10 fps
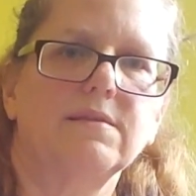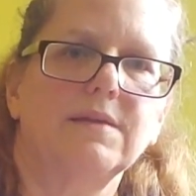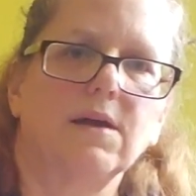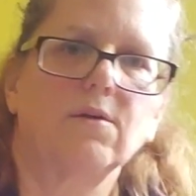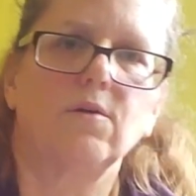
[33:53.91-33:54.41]

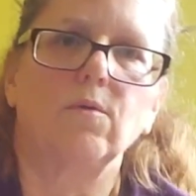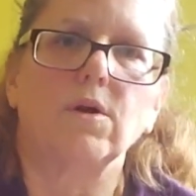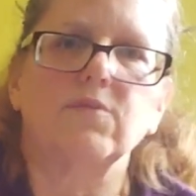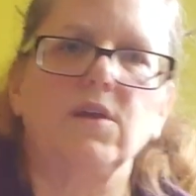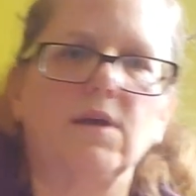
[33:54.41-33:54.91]
It's not going to
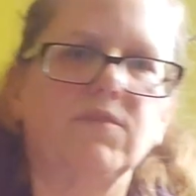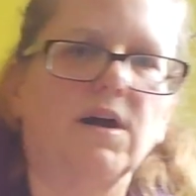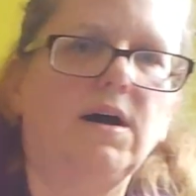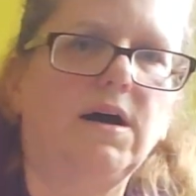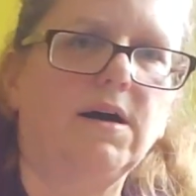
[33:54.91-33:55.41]
work. So you have
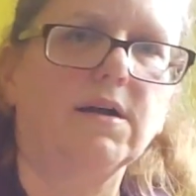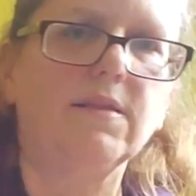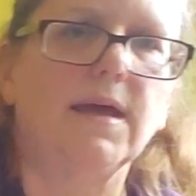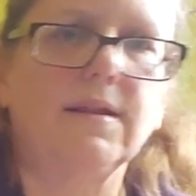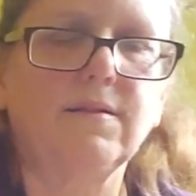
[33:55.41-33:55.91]
to
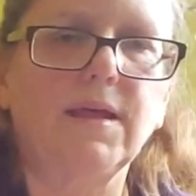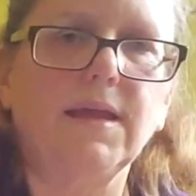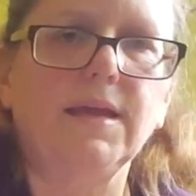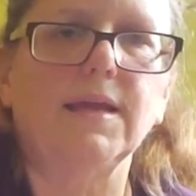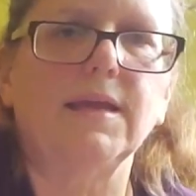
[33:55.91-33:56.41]
hug that
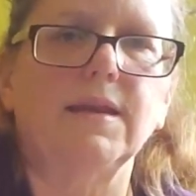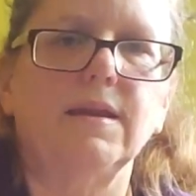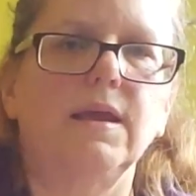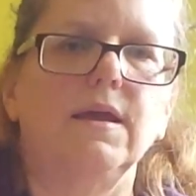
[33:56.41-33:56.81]
leg in.